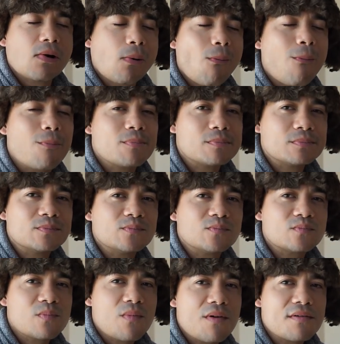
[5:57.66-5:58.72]
You did
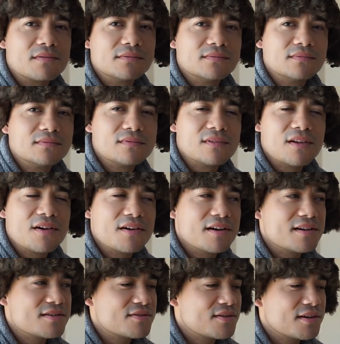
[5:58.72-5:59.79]
the other day, yesterday. Oh
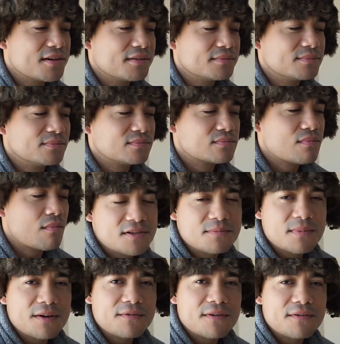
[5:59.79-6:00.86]
yeah, This is
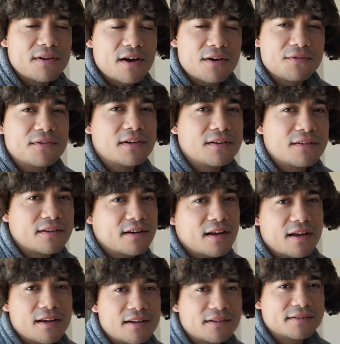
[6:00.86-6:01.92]
my favorite outfit of the
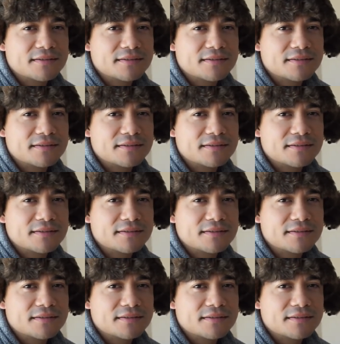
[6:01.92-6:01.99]
day.